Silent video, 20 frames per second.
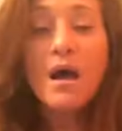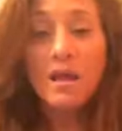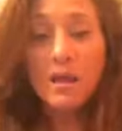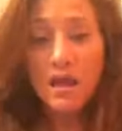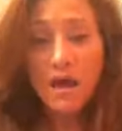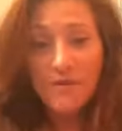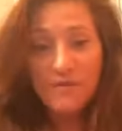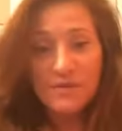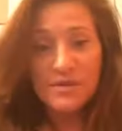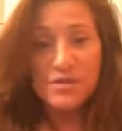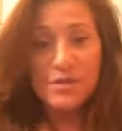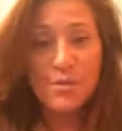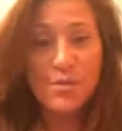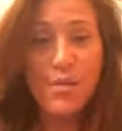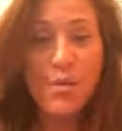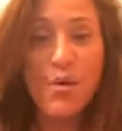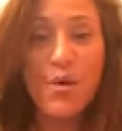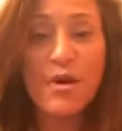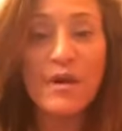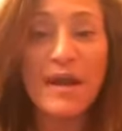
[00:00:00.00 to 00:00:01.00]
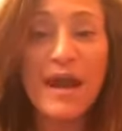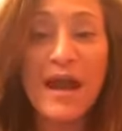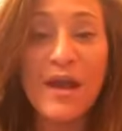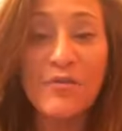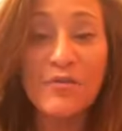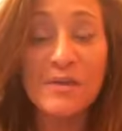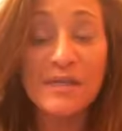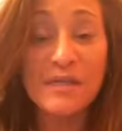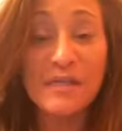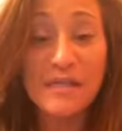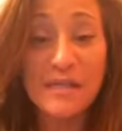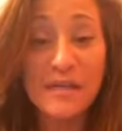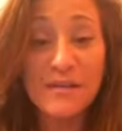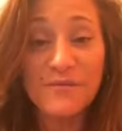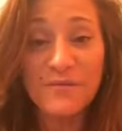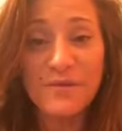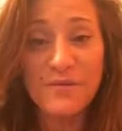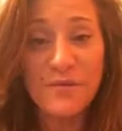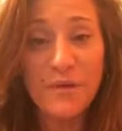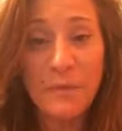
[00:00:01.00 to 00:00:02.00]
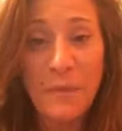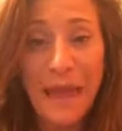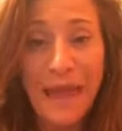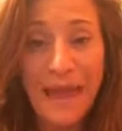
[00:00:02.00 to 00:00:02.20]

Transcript: love and support I received from